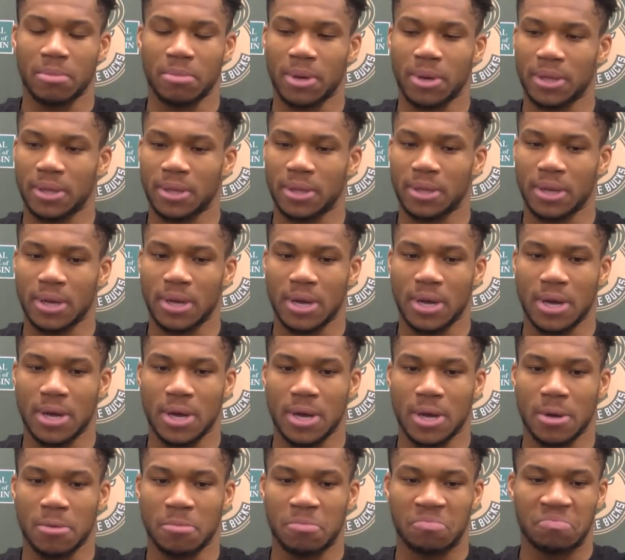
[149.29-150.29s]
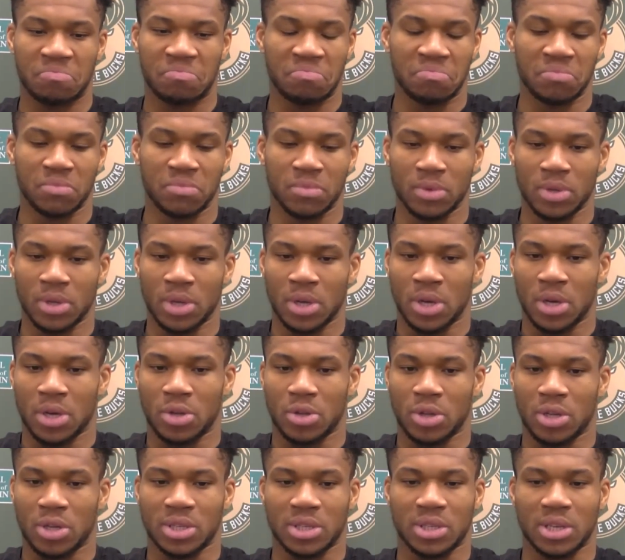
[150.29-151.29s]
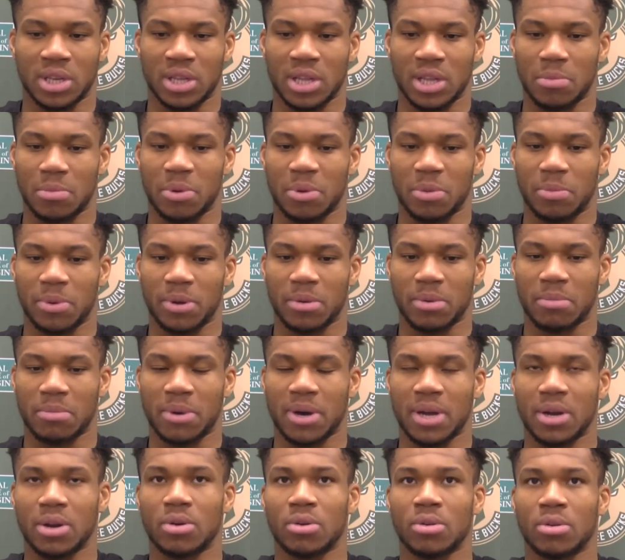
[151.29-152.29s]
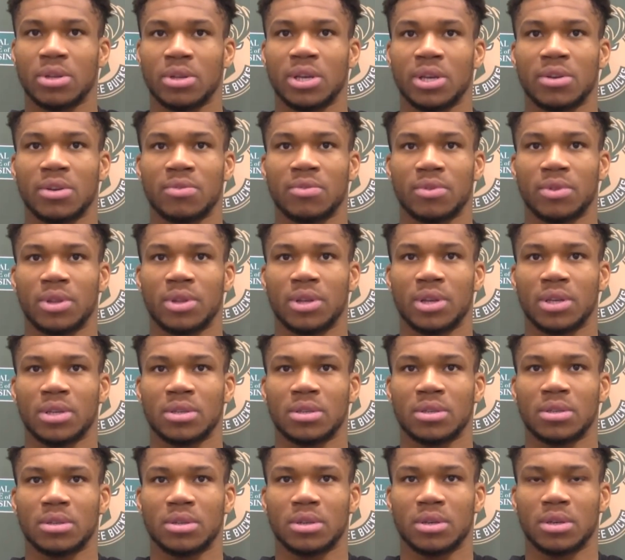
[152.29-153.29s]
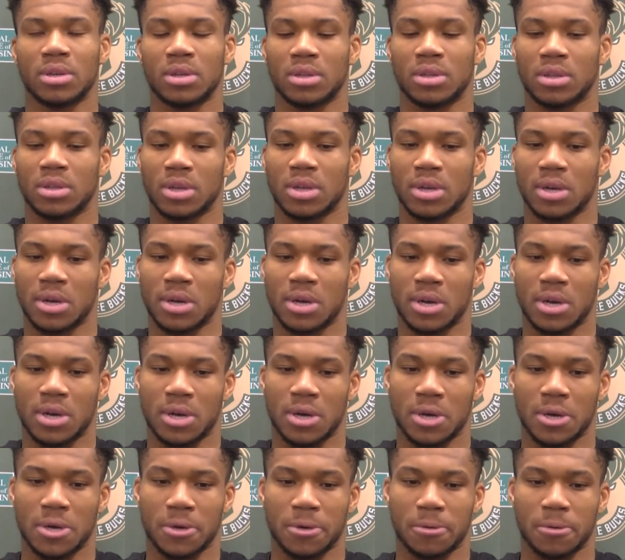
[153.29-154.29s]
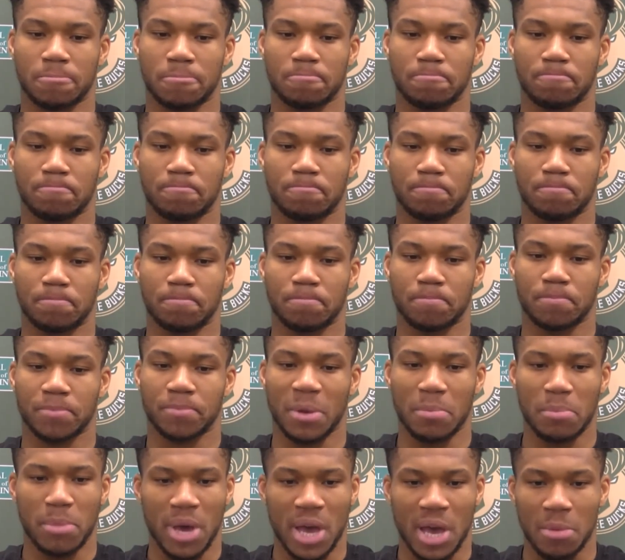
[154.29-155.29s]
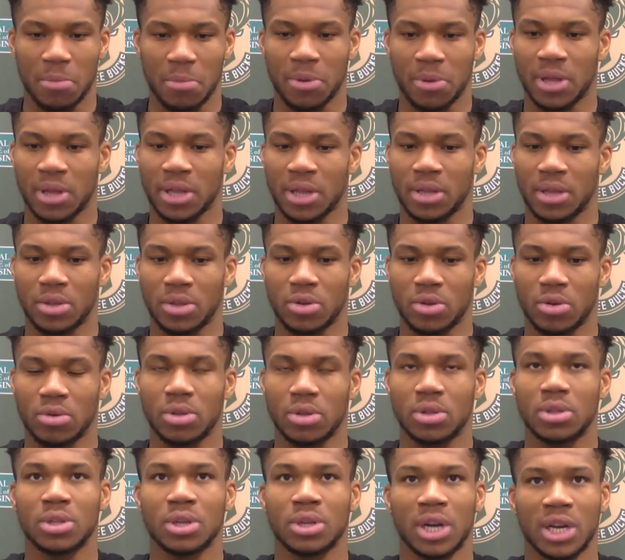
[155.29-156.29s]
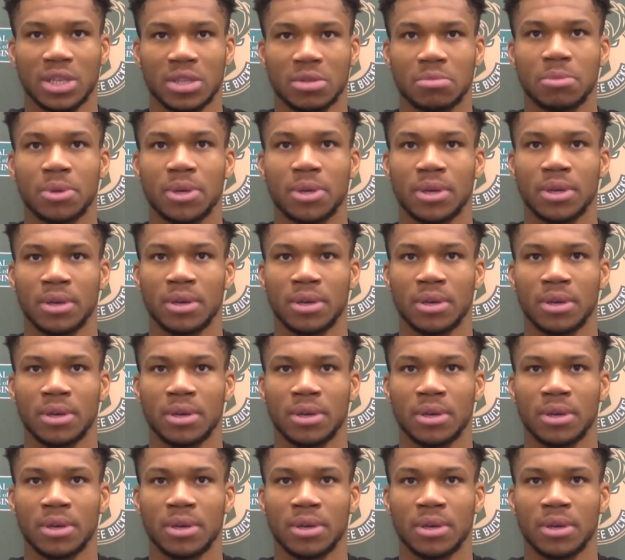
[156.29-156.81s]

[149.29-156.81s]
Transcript: But um, and as I said, I prepared my body all year for this, and um, I'm happy that you know he trusts me,